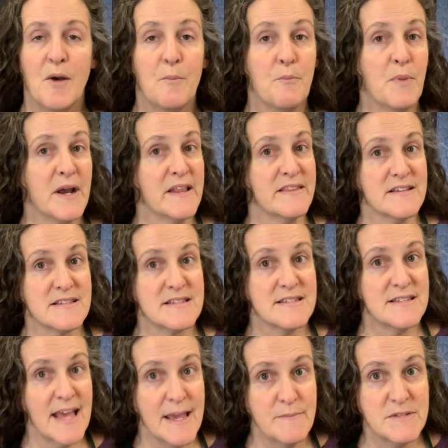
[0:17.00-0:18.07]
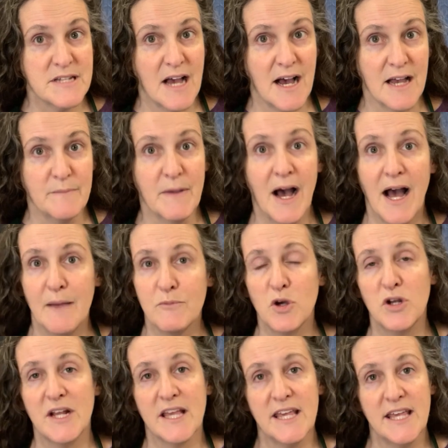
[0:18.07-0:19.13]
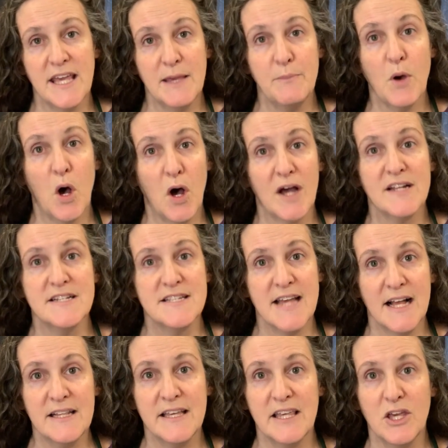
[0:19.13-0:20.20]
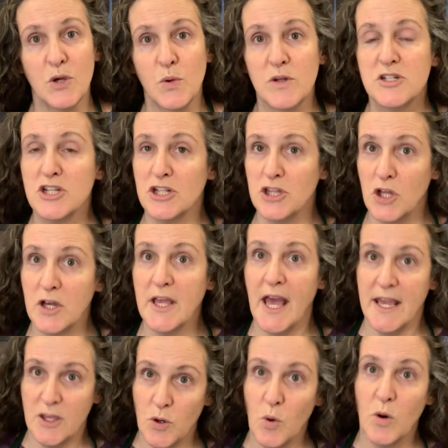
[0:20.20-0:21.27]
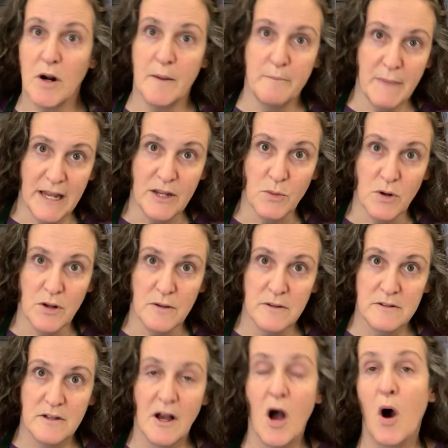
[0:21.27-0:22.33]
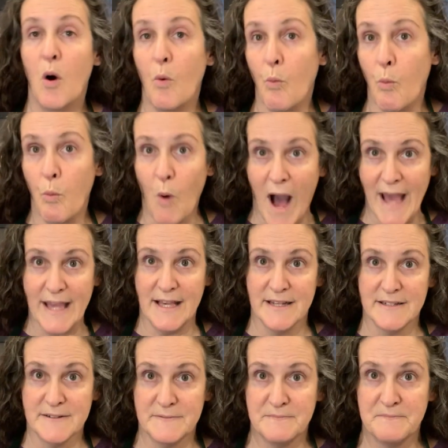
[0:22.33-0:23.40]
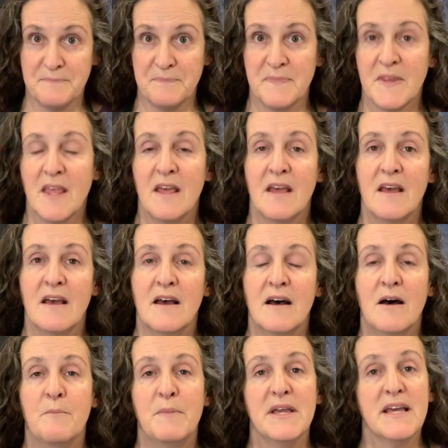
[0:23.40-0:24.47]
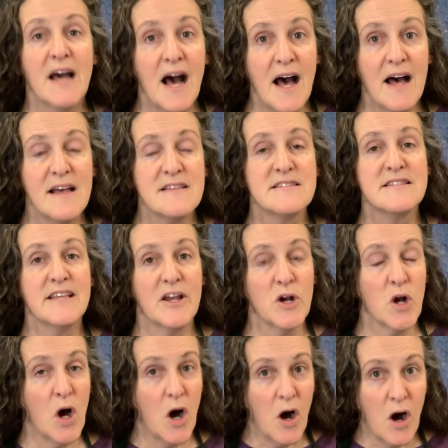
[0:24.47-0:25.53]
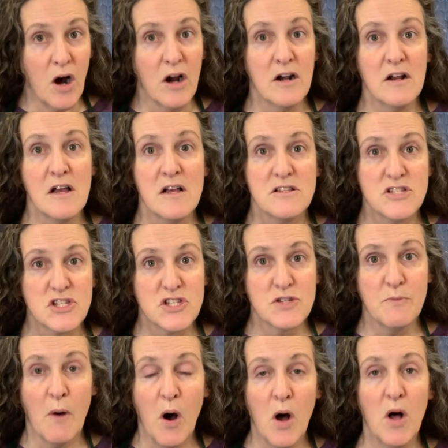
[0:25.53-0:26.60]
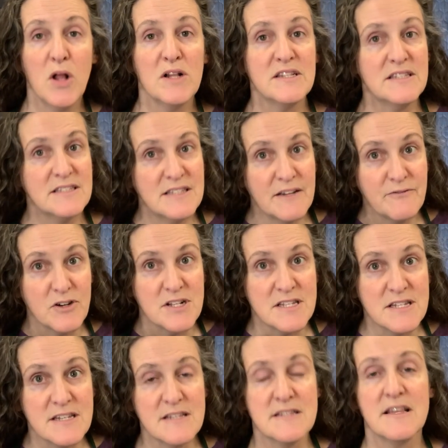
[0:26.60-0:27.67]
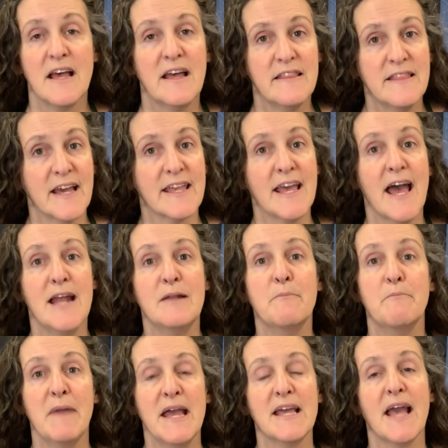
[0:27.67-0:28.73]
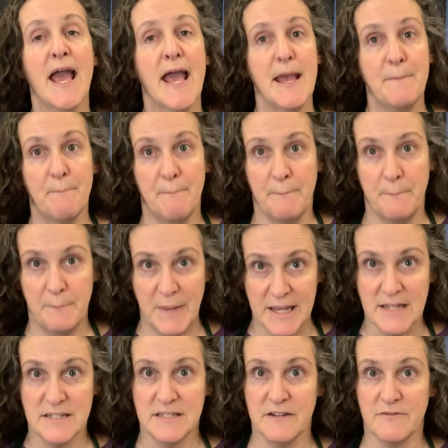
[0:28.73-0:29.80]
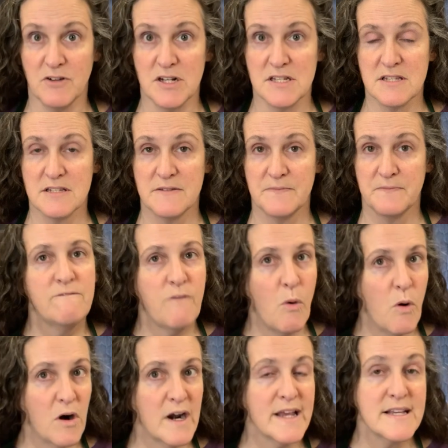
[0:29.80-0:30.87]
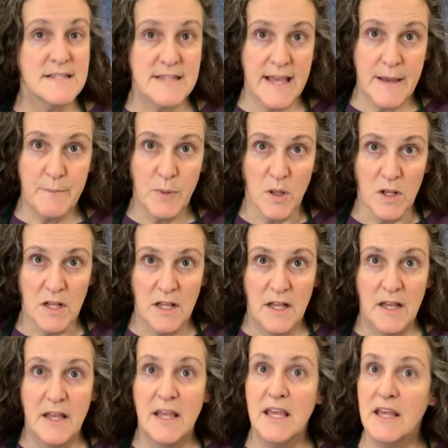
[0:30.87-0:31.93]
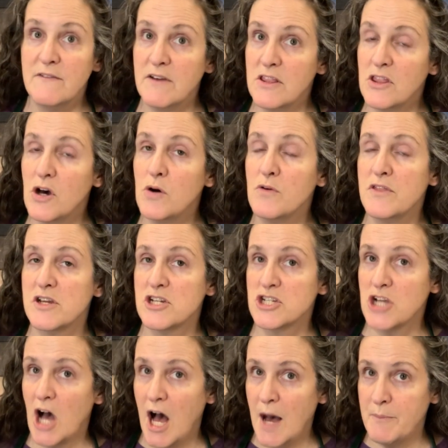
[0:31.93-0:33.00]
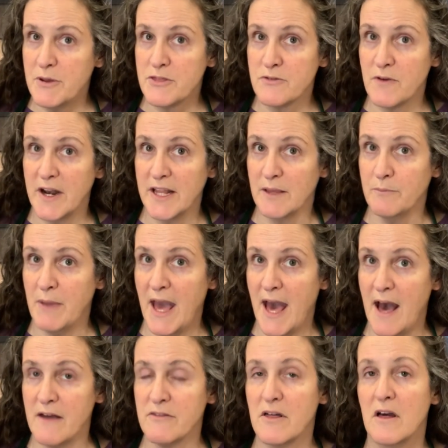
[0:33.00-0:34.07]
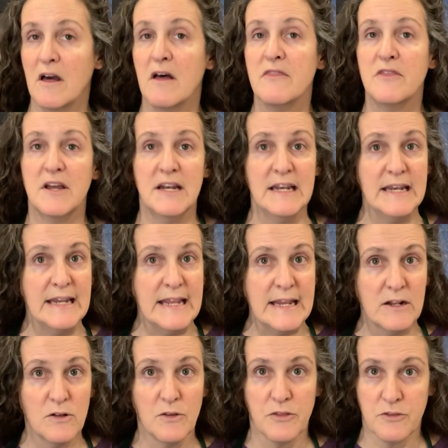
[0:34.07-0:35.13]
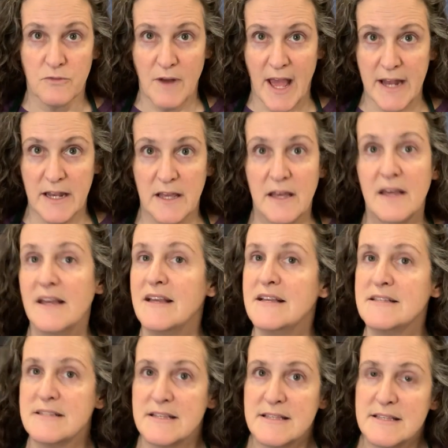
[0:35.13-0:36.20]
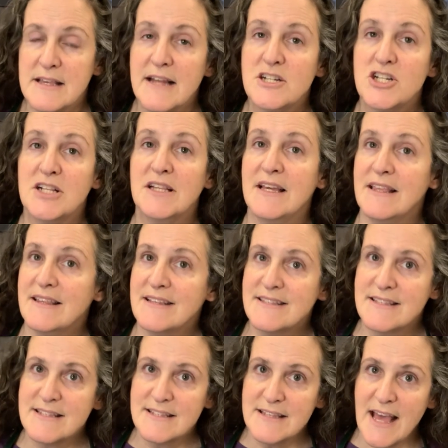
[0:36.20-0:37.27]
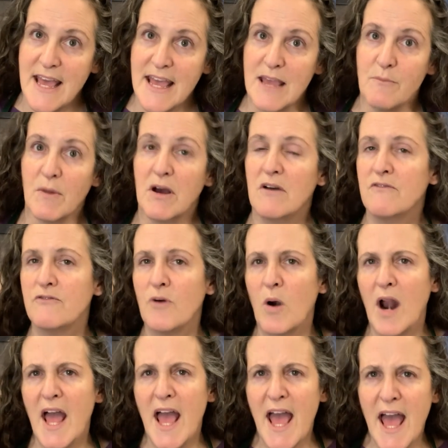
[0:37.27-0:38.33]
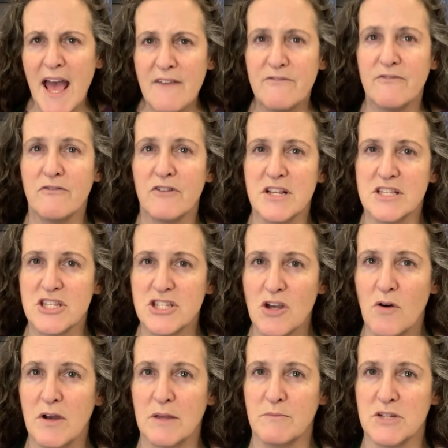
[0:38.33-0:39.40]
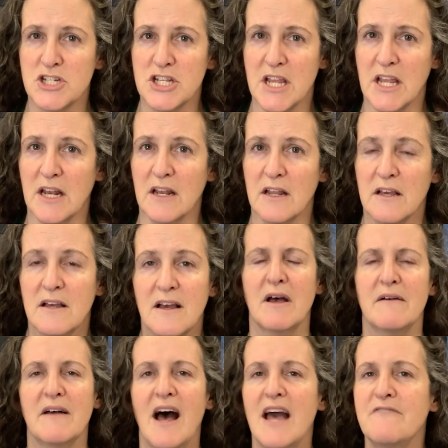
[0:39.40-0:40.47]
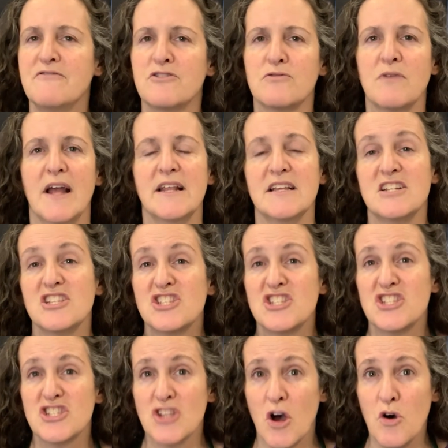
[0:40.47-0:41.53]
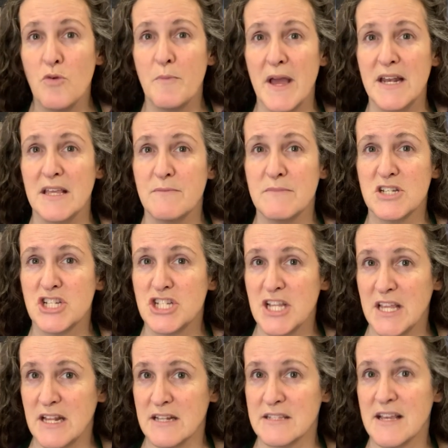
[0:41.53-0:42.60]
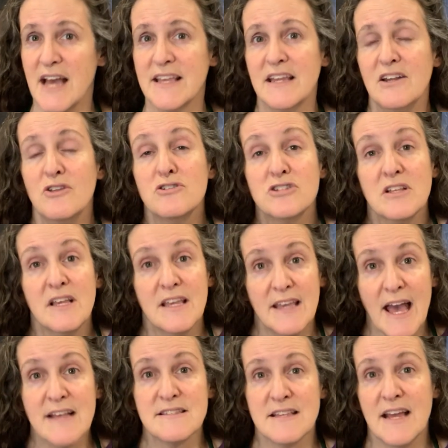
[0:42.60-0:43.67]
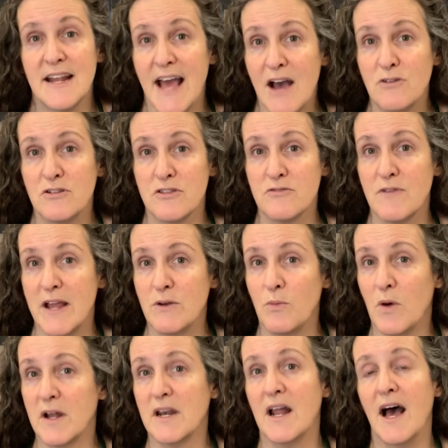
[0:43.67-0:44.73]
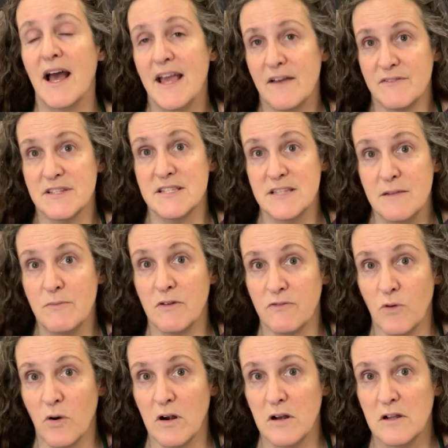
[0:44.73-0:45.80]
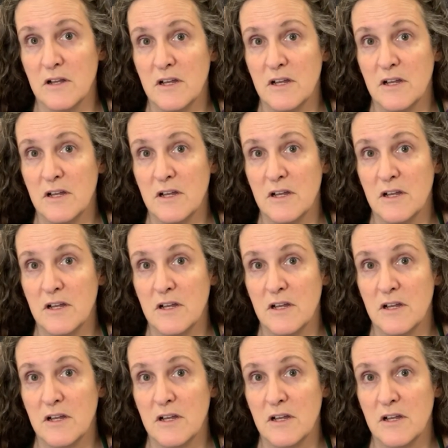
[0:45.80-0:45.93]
But at the same time, I'm going to keep on telling you to look at your manual. Why? Because there are small differences that can make a big difference. For example, even though the top threading path, the needle thread, is essentially the same for every sewing machine, I've threaded so many machines I can usually guess at how to thread one I haven't seen before.